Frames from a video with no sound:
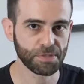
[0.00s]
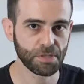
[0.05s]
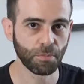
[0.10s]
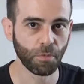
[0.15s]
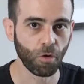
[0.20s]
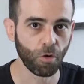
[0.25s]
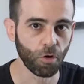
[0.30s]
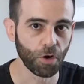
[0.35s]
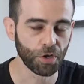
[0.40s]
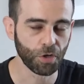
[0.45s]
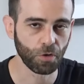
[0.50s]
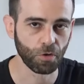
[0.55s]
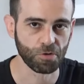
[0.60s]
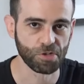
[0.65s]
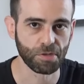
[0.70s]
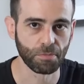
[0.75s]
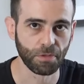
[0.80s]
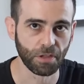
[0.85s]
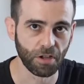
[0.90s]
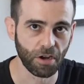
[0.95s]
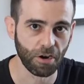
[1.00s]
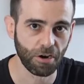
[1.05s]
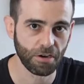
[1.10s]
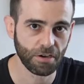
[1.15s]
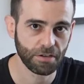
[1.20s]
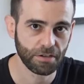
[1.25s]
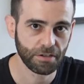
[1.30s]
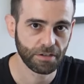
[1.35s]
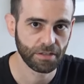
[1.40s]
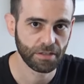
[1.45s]
some oil or some
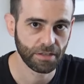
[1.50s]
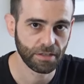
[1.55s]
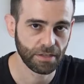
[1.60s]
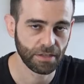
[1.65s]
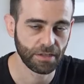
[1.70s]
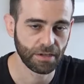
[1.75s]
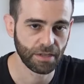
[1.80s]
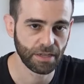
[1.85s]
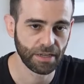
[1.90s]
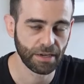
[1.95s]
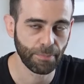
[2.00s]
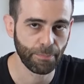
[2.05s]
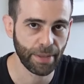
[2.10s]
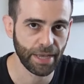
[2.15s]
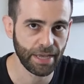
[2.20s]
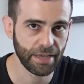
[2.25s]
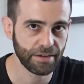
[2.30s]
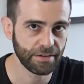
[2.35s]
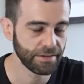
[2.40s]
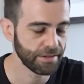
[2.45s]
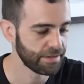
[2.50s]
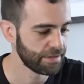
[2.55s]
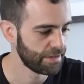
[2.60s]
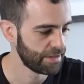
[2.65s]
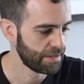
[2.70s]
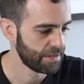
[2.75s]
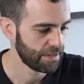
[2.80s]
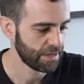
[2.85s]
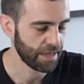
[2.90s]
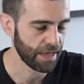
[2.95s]
lard in a pan,
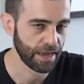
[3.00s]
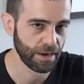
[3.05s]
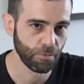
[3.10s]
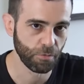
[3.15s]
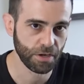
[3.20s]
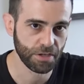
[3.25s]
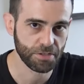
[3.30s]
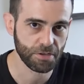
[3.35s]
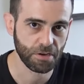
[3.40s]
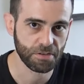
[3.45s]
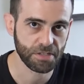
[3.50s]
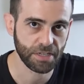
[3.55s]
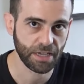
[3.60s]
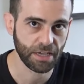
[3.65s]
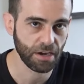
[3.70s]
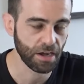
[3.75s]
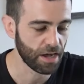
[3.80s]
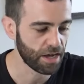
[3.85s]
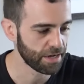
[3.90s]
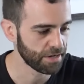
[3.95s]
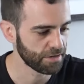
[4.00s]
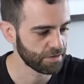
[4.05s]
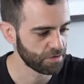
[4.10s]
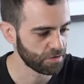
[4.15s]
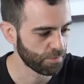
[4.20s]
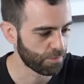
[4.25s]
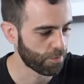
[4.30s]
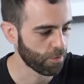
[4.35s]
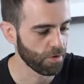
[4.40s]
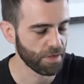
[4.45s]
and when it starts to get hot,
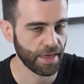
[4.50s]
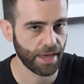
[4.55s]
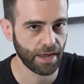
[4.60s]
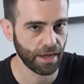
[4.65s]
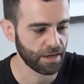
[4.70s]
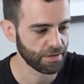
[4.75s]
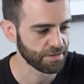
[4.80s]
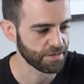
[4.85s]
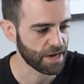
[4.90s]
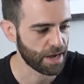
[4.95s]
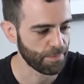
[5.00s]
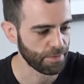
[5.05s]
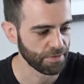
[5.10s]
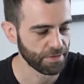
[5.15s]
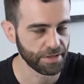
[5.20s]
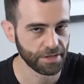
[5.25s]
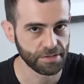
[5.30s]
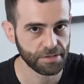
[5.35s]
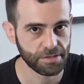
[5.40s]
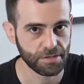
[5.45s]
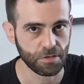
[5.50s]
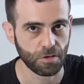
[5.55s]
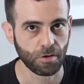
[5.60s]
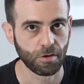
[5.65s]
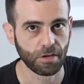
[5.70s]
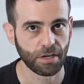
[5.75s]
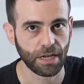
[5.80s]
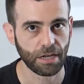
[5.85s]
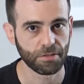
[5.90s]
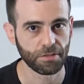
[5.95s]
you pour that on top of this and
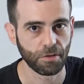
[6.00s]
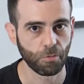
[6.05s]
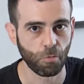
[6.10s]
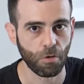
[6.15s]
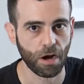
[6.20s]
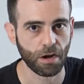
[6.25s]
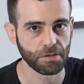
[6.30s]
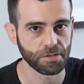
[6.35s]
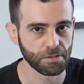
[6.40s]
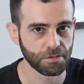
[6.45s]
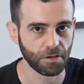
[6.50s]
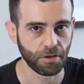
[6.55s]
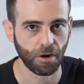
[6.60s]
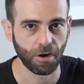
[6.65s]
cook out the rawness of the